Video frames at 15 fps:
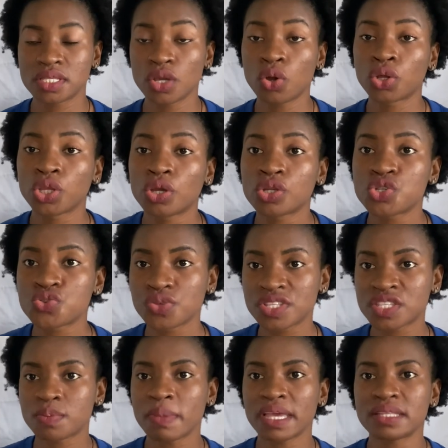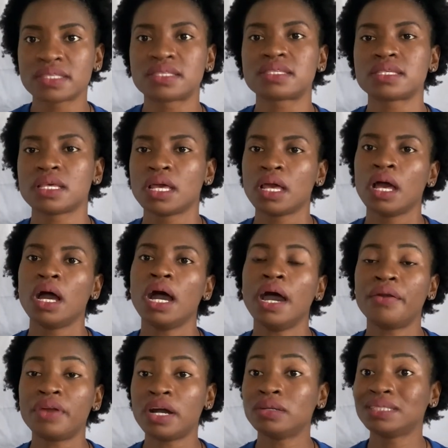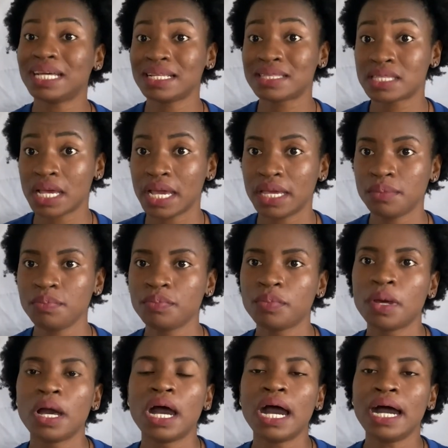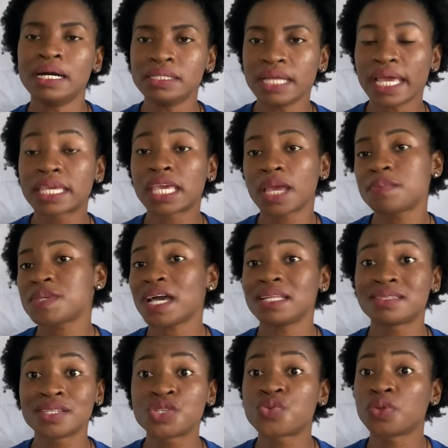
the onion treatment around that time and I kept at it